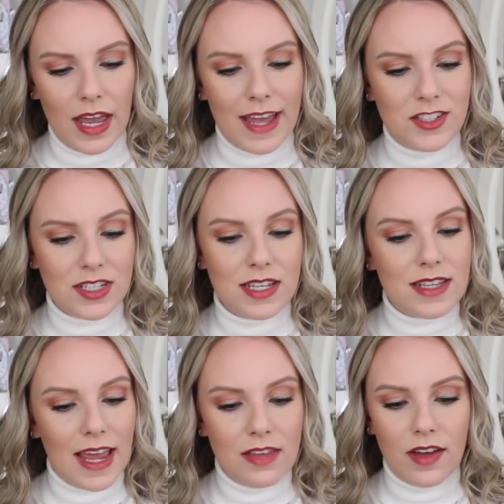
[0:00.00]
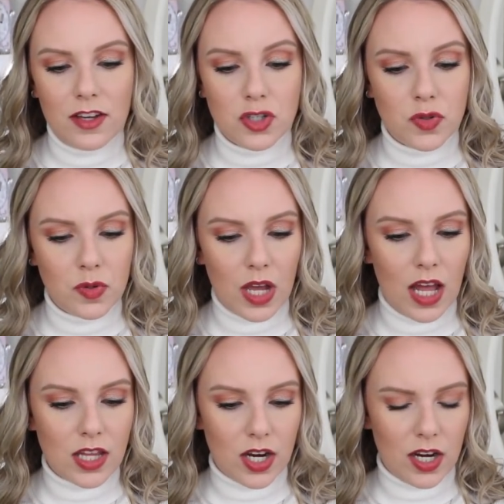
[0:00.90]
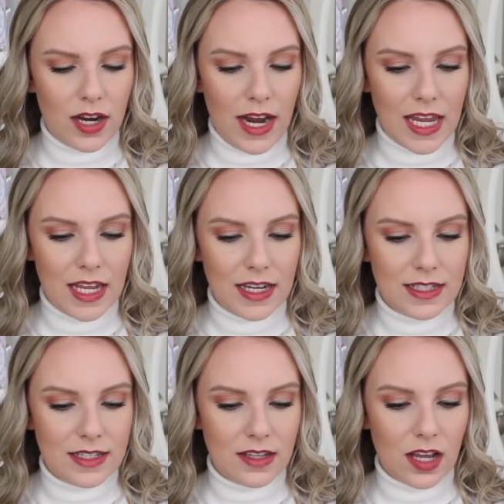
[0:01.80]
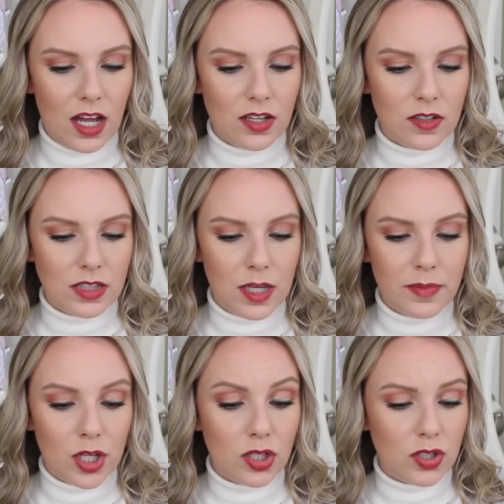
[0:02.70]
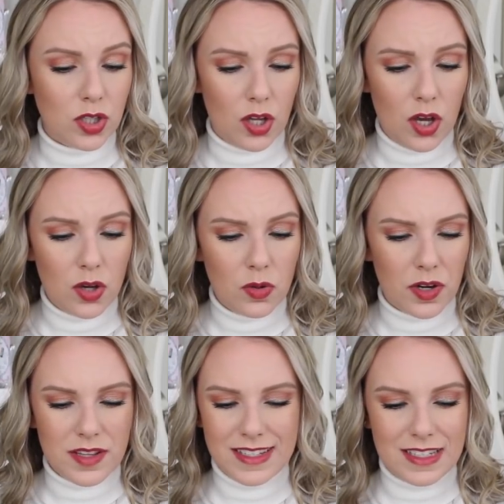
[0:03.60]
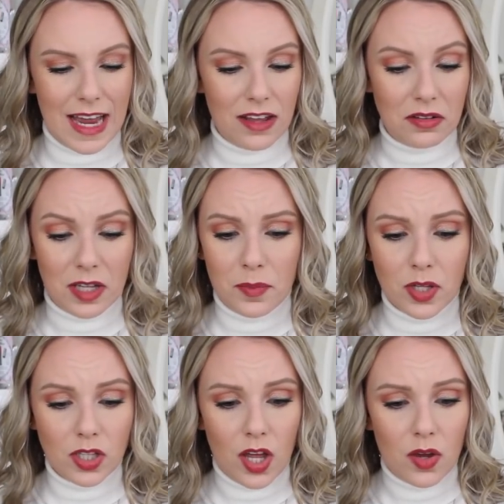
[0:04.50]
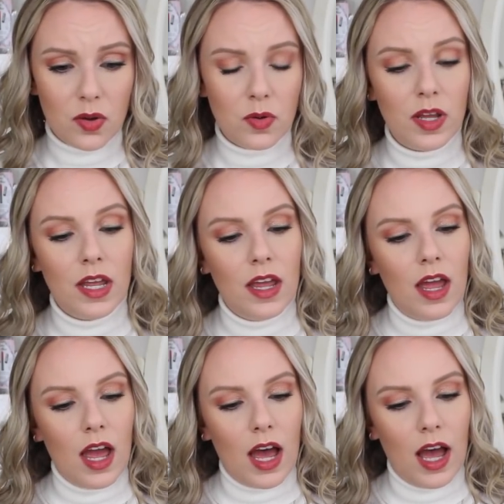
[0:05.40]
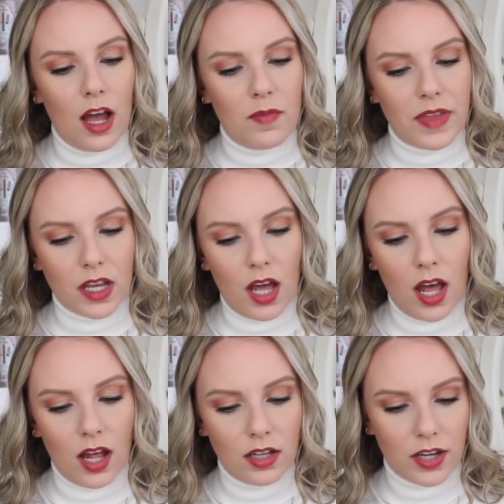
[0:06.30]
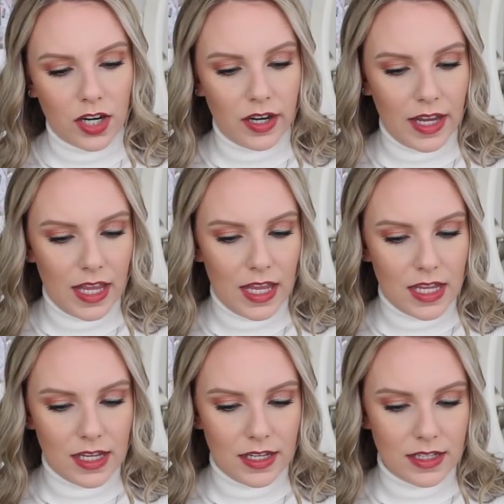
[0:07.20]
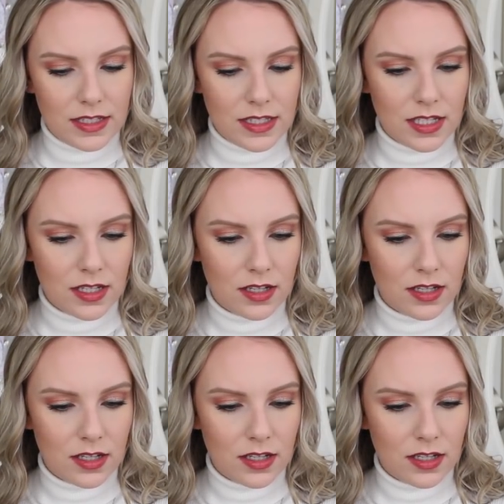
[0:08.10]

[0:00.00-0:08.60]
it just says Avon True Color and it's in the color Lip Glow or the style Lip Glow. Um, the color is,